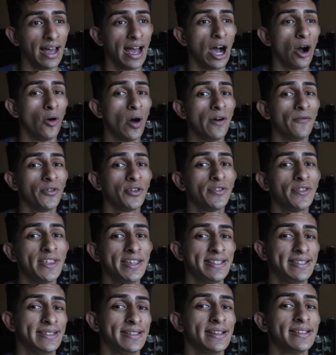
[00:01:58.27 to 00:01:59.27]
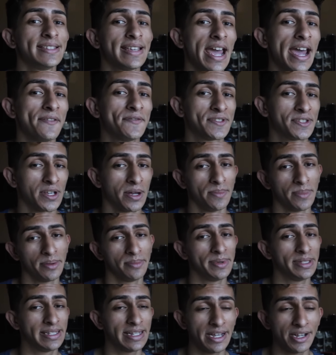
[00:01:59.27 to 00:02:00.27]
However, this does have some
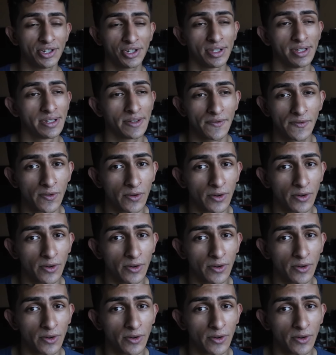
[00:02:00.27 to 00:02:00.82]
limitations, of